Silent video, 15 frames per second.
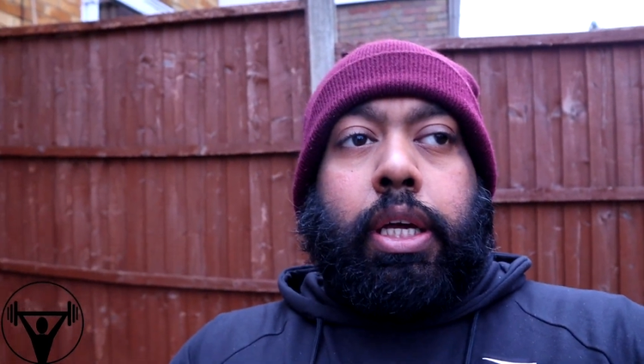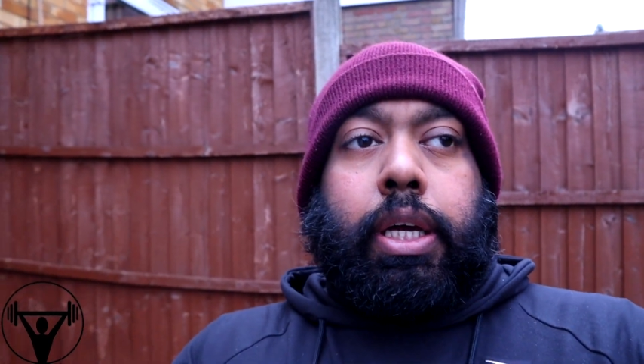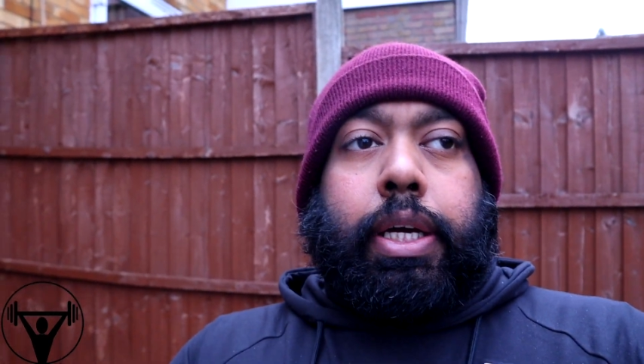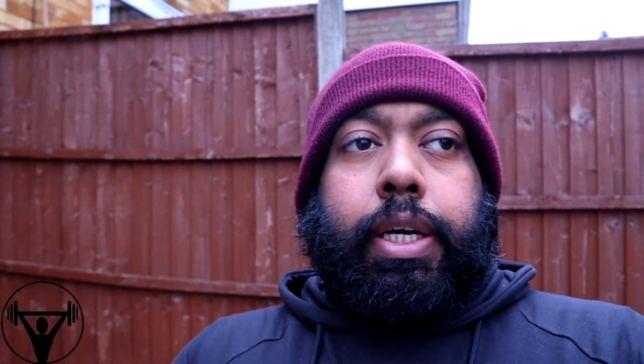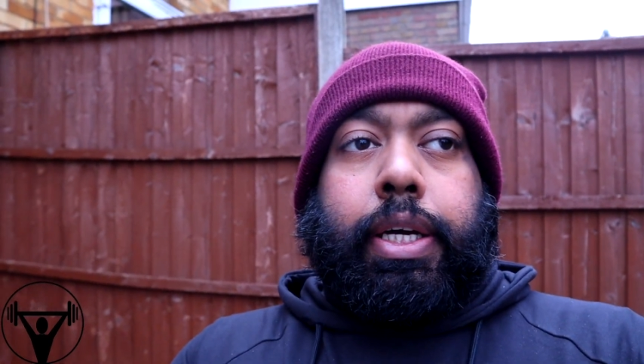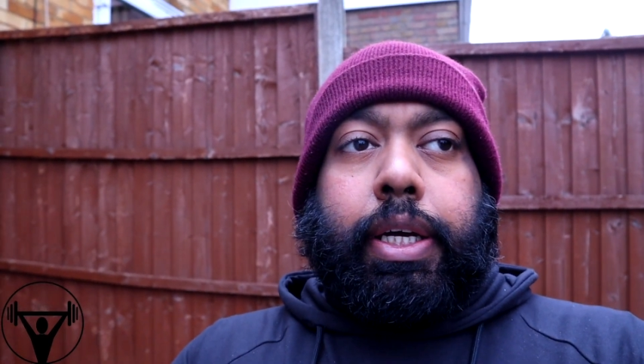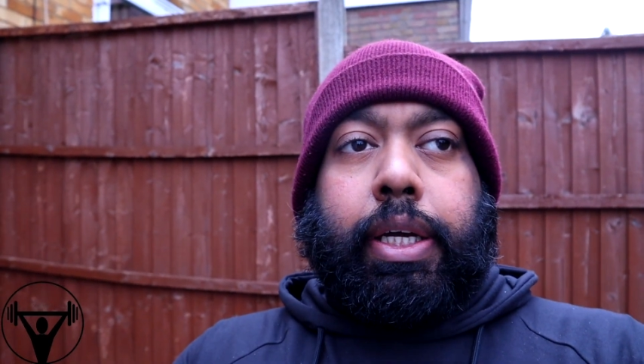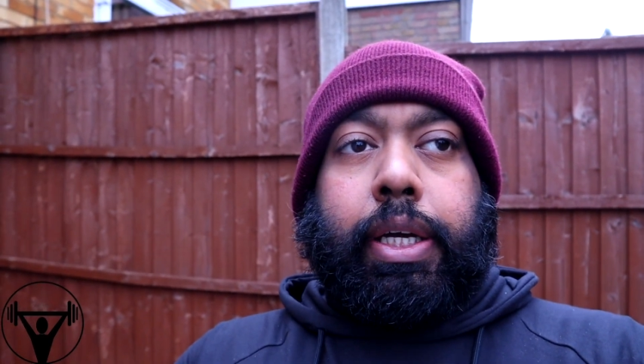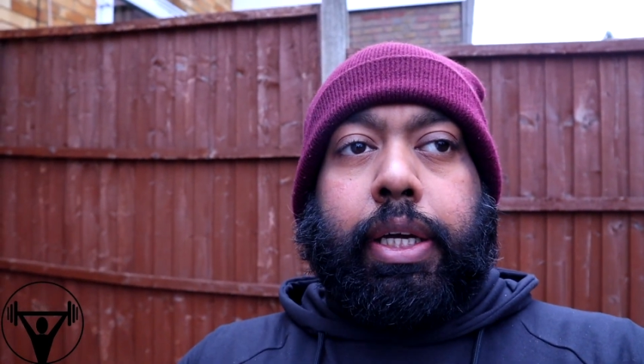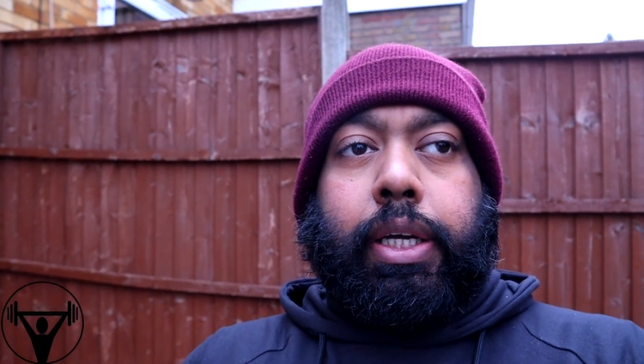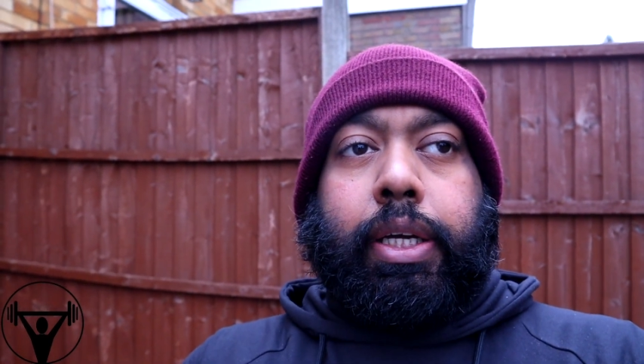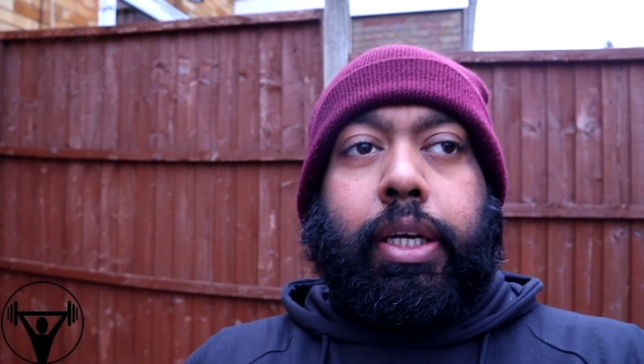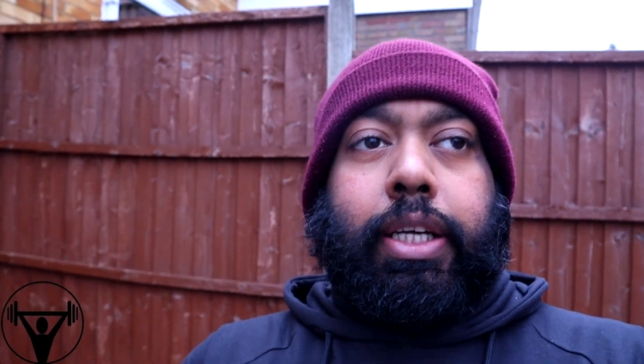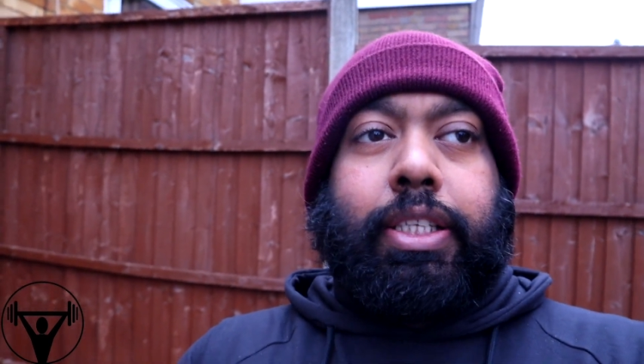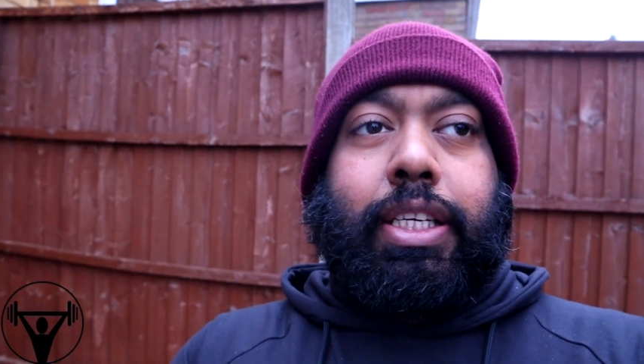uh,
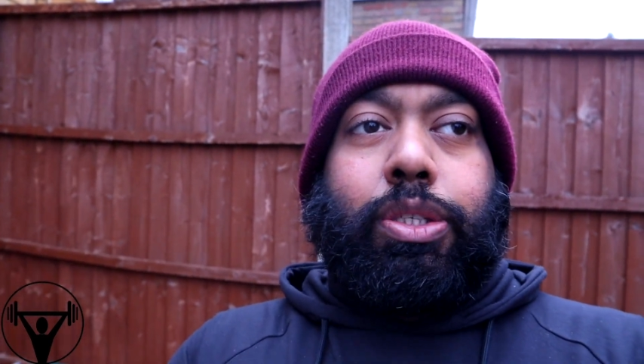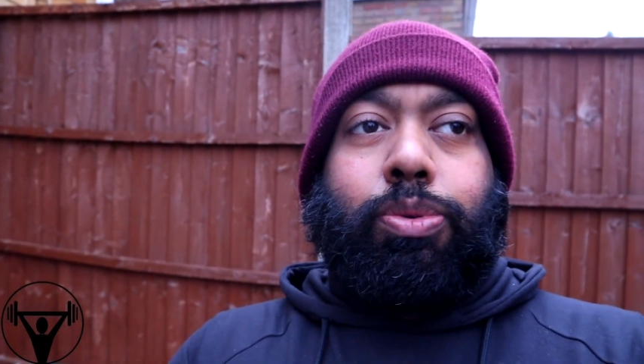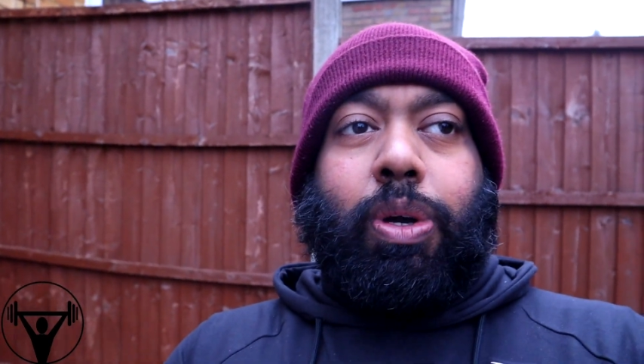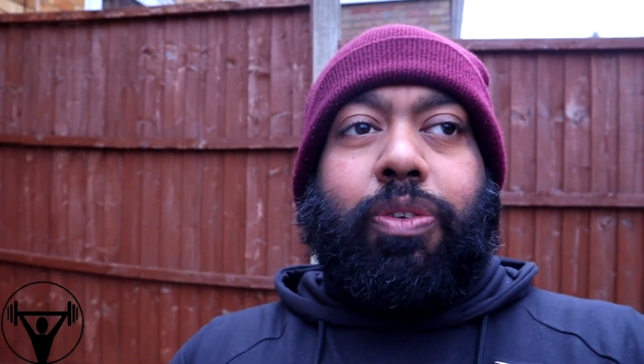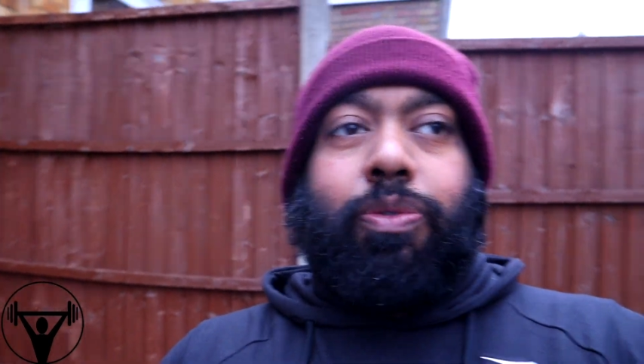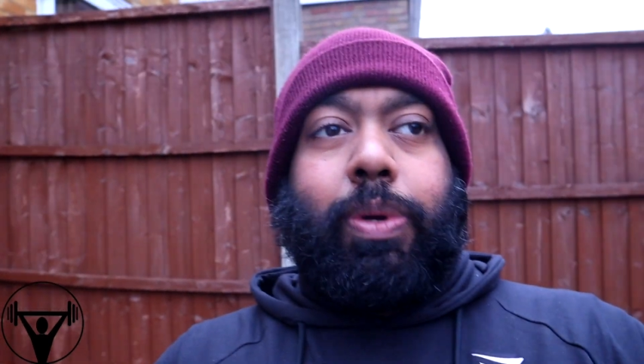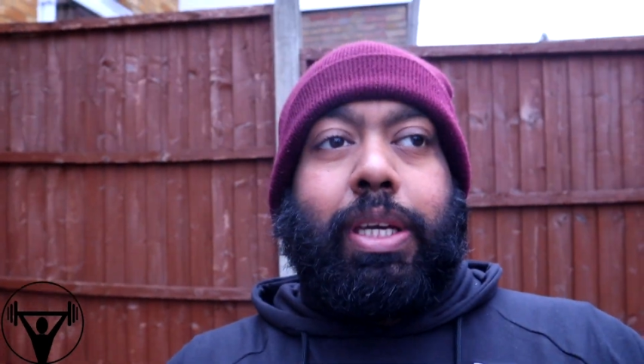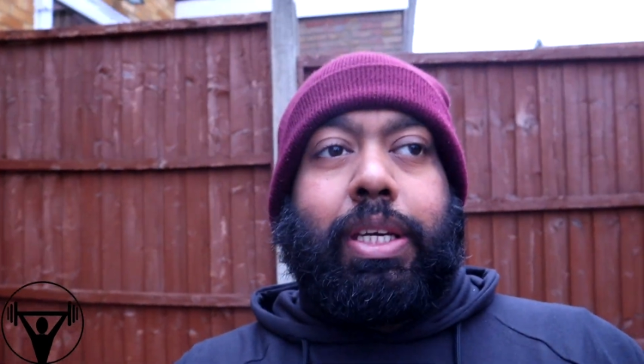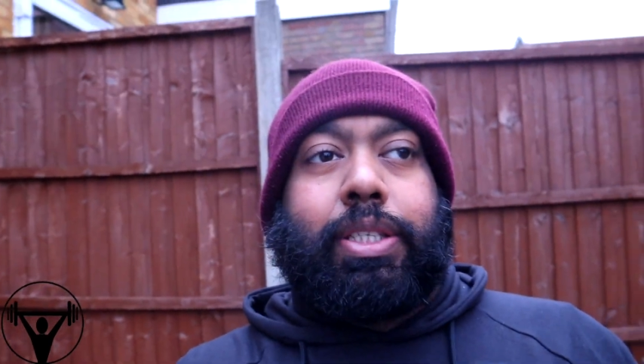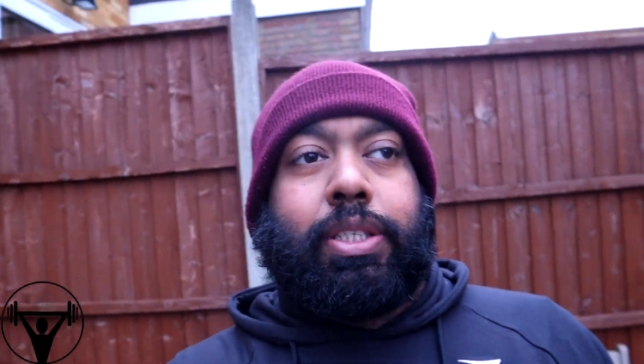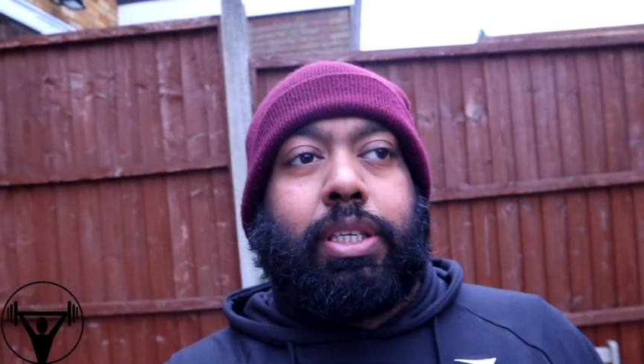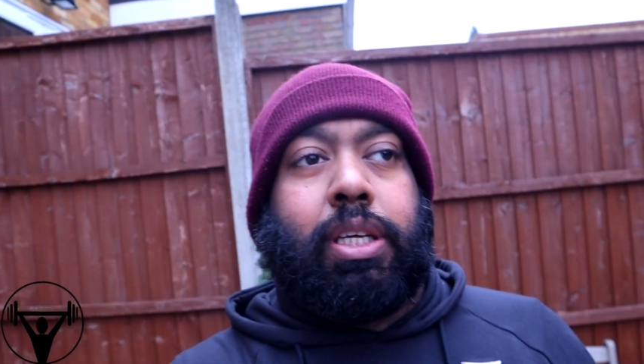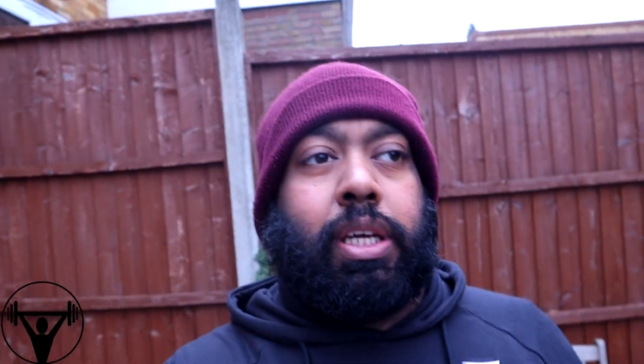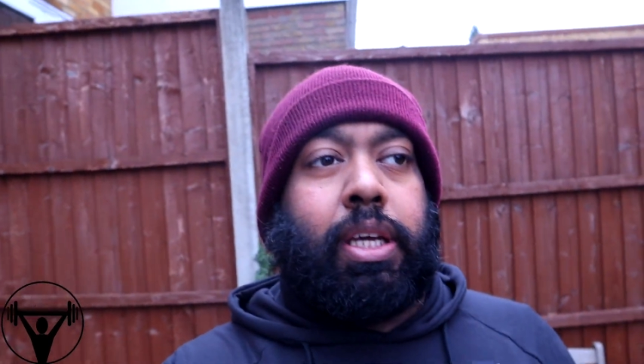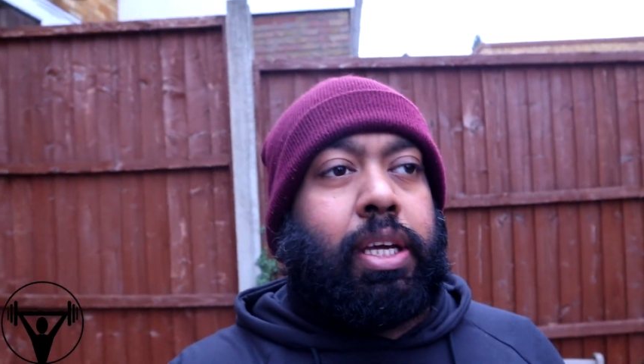I'd say 12 weeks,